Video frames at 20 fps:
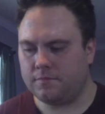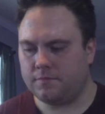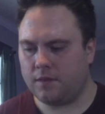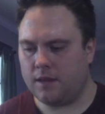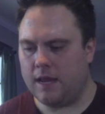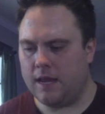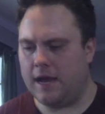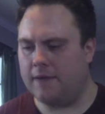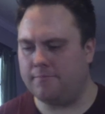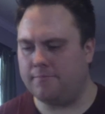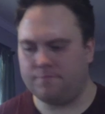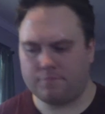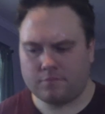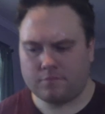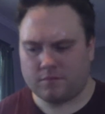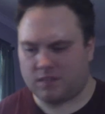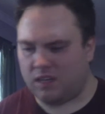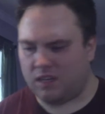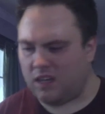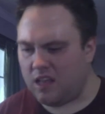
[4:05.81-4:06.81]
Yeah,
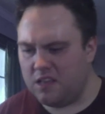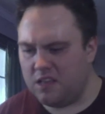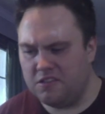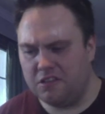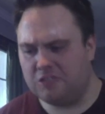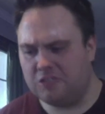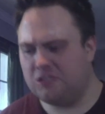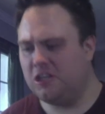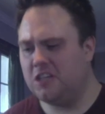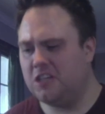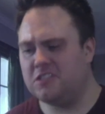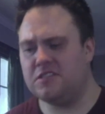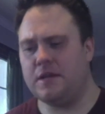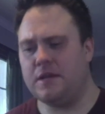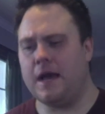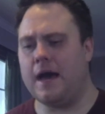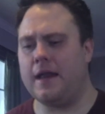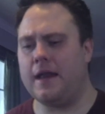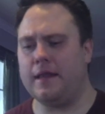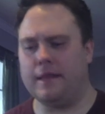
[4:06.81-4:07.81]
there's just
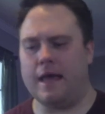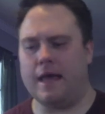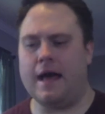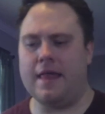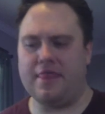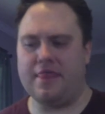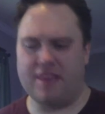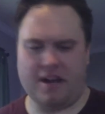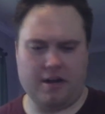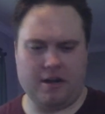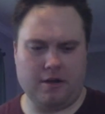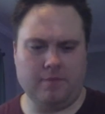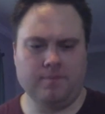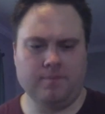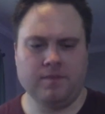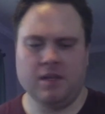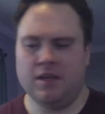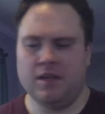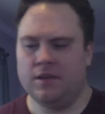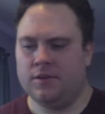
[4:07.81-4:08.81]
not a lot there
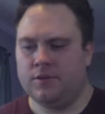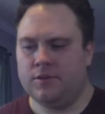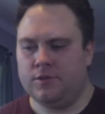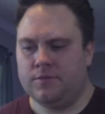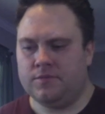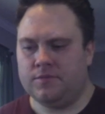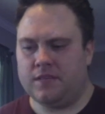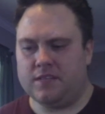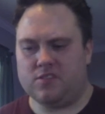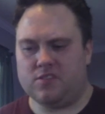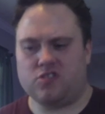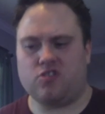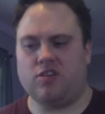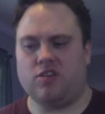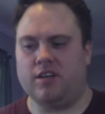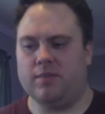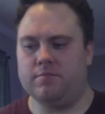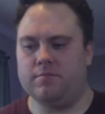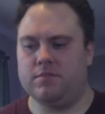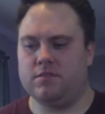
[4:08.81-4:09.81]
that
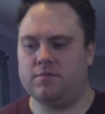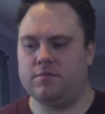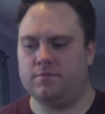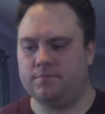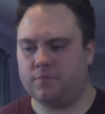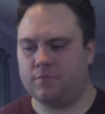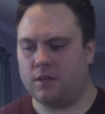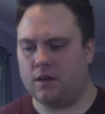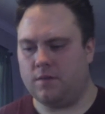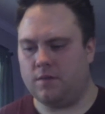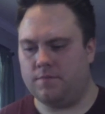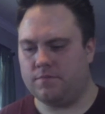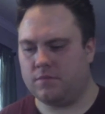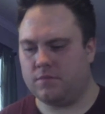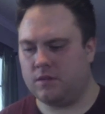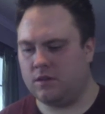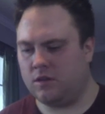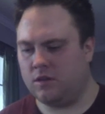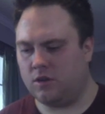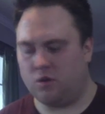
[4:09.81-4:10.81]
screams
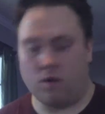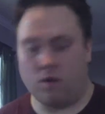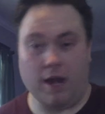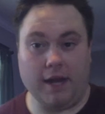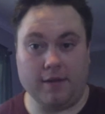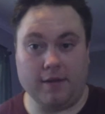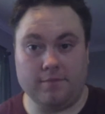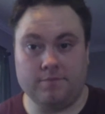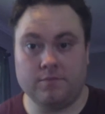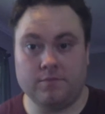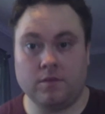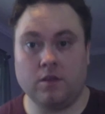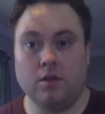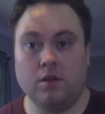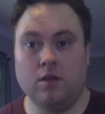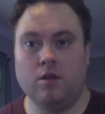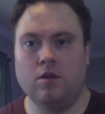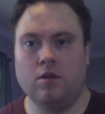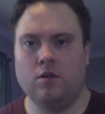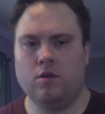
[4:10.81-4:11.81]
great
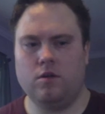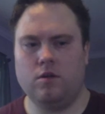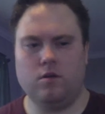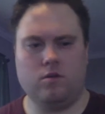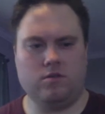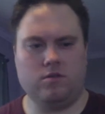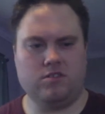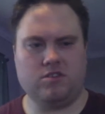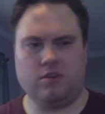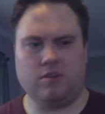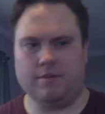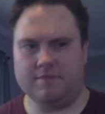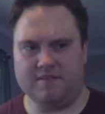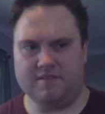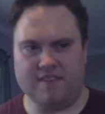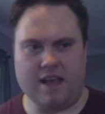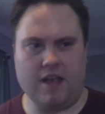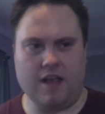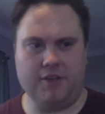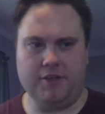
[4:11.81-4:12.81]
or screams
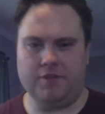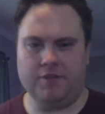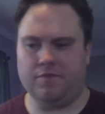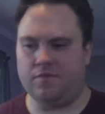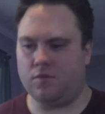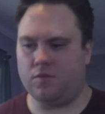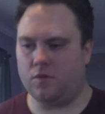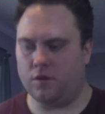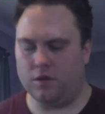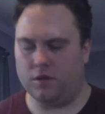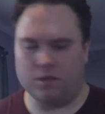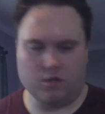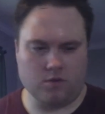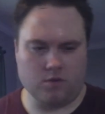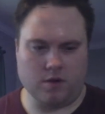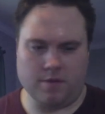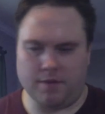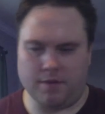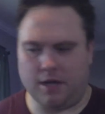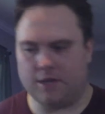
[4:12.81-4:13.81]
value for the
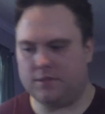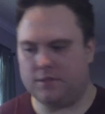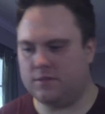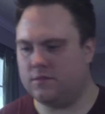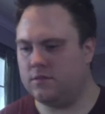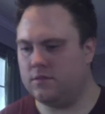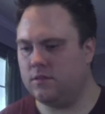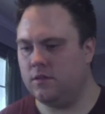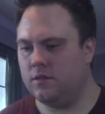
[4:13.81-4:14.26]
$20.